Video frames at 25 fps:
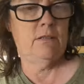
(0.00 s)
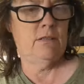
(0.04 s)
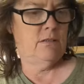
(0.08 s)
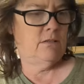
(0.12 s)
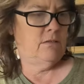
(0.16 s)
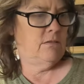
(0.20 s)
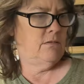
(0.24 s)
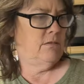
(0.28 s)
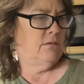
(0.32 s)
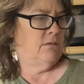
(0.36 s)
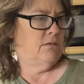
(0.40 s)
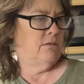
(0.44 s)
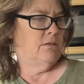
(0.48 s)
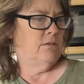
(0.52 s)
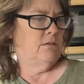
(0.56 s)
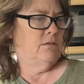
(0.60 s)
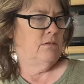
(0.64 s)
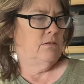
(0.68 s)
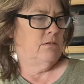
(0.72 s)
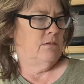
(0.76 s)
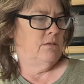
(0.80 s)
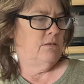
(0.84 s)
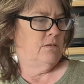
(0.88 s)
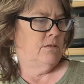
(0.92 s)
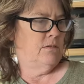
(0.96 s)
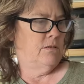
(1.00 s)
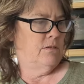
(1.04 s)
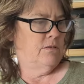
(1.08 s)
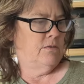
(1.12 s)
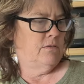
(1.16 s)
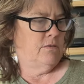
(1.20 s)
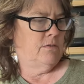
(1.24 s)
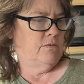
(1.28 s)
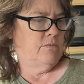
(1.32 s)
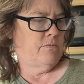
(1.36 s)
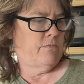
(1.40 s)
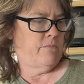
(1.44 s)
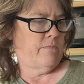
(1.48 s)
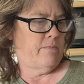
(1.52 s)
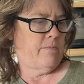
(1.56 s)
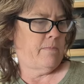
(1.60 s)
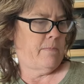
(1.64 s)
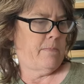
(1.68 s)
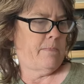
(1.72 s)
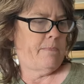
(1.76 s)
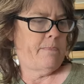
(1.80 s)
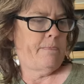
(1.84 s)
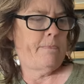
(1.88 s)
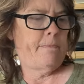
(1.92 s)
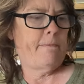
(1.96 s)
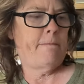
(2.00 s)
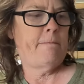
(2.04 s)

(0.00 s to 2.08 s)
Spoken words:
No one is speaking in this clip.